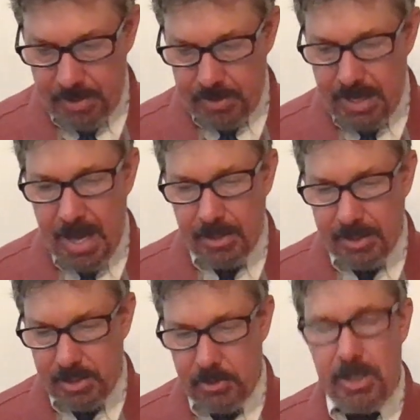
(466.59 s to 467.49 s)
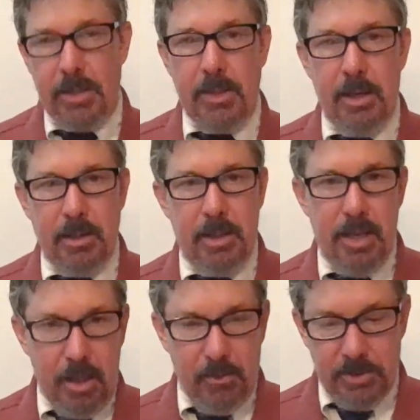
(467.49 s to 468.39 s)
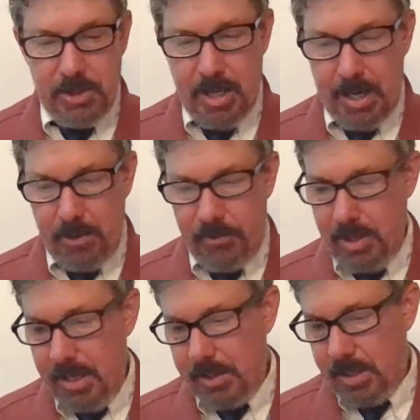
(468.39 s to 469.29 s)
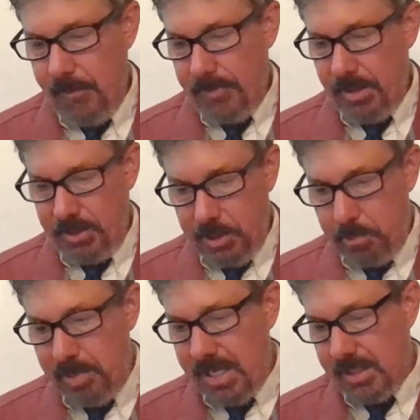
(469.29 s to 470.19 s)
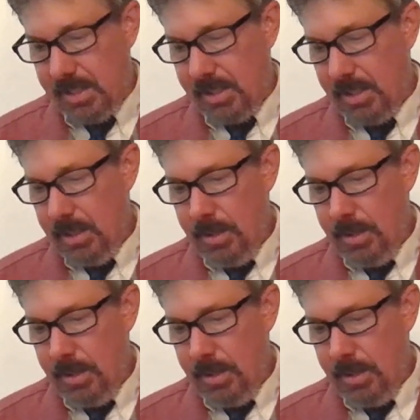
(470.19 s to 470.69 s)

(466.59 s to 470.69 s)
Now let's look at the evil side of things, the two beasts.